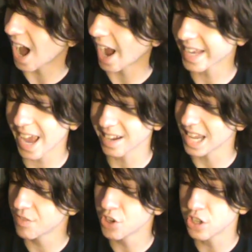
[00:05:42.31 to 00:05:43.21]
I can't
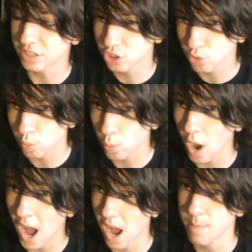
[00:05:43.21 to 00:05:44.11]
even
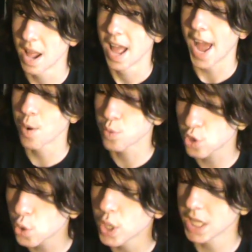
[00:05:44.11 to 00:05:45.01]
describe how
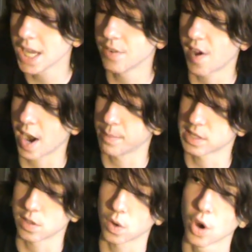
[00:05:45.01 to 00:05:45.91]
good the
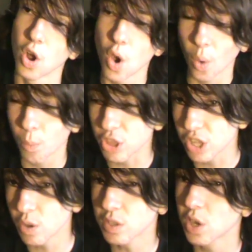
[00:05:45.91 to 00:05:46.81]
environments look. With
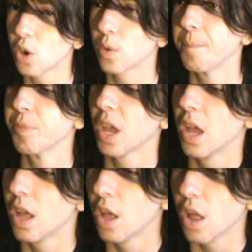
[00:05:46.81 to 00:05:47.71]
Killzone,
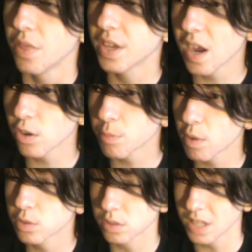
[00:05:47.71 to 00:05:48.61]
the character
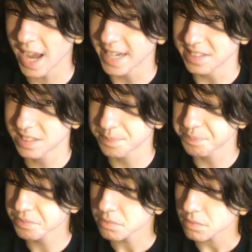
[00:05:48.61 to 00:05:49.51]
models look nice.
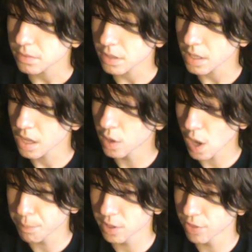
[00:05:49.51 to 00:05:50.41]
A
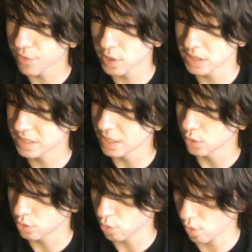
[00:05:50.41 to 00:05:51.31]
couple of the villains didn't
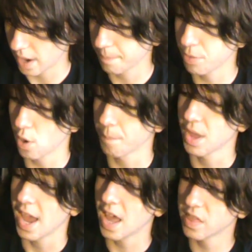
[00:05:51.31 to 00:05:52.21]
look too great, though.
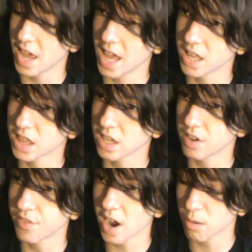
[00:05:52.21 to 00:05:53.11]
And then the
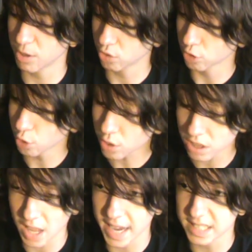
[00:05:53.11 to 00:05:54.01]
environments looked
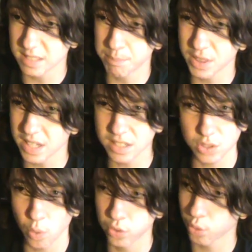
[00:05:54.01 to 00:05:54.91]
nice, but they
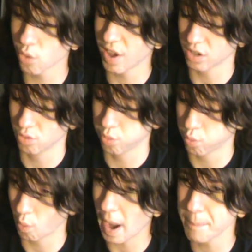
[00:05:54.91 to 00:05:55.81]
just sort of had a
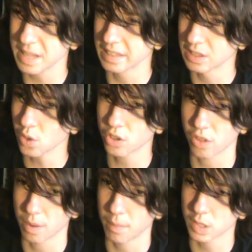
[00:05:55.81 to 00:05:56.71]
crappy look to
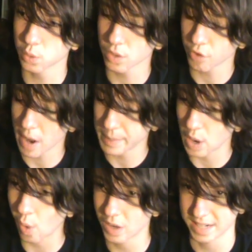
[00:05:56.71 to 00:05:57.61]
them. A sort of
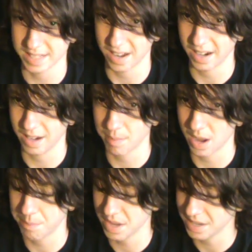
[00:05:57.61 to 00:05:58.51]
crappy art design, in
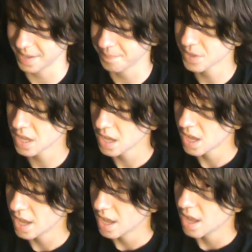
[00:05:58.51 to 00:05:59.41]
my opinion.
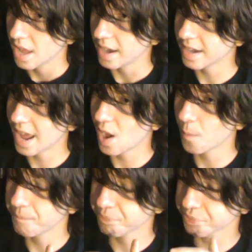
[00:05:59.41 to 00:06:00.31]

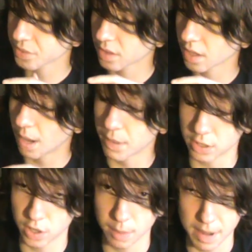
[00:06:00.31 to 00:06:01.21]
Now, I'm
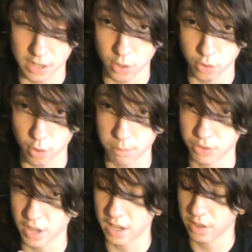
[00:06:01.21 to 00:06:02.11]
not trying to bash Killzone there. I'm
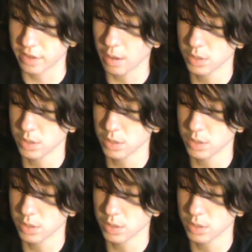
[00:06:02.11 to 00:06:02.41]
just saying